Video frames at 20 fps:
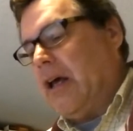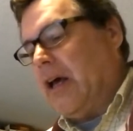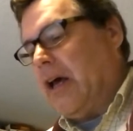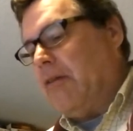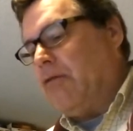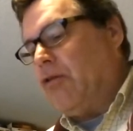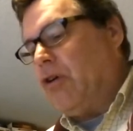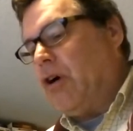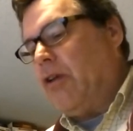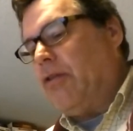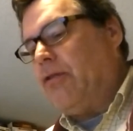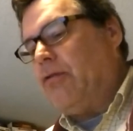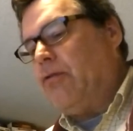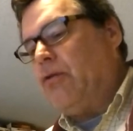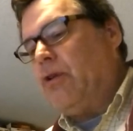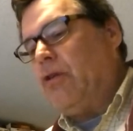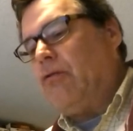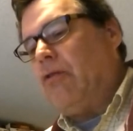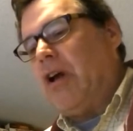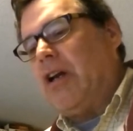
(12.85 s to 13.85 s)
I've gone through
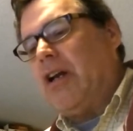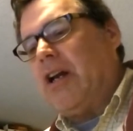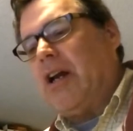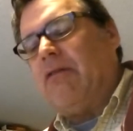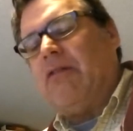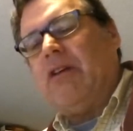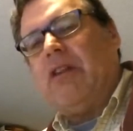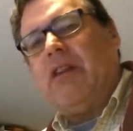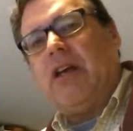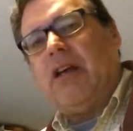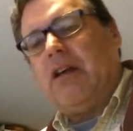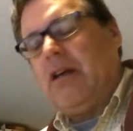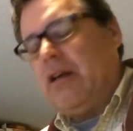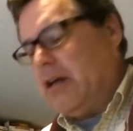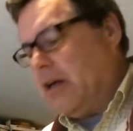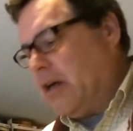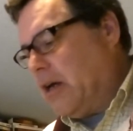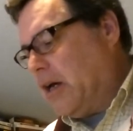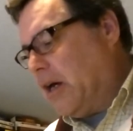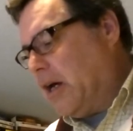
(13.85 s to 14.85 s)
and graded everything,
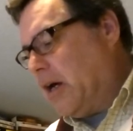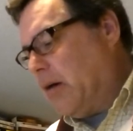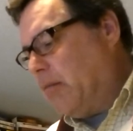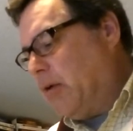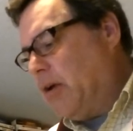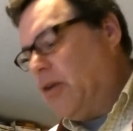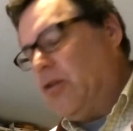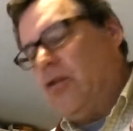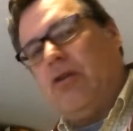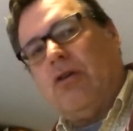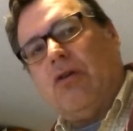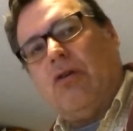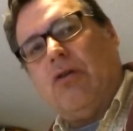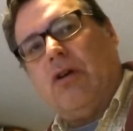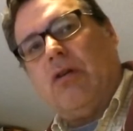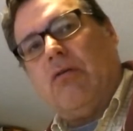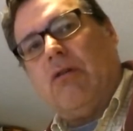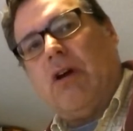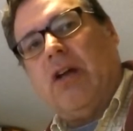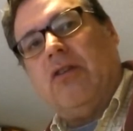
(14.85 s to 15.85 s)
and so the
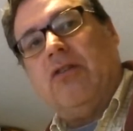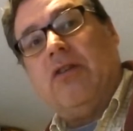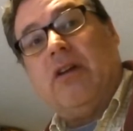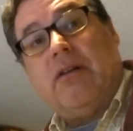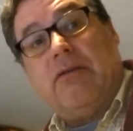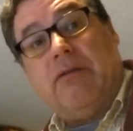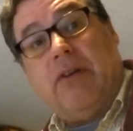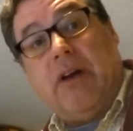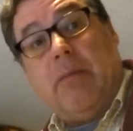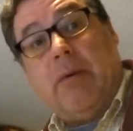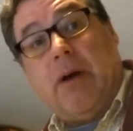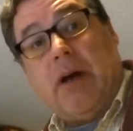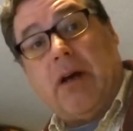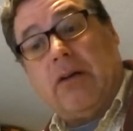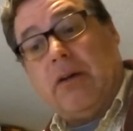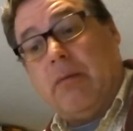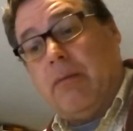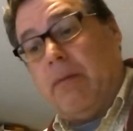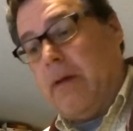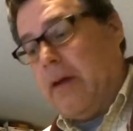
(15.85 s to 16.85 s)
grades and the
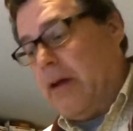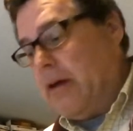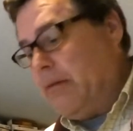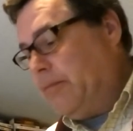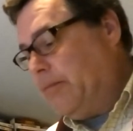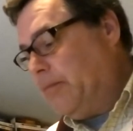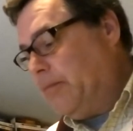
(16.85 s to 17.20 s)
feedback's up there.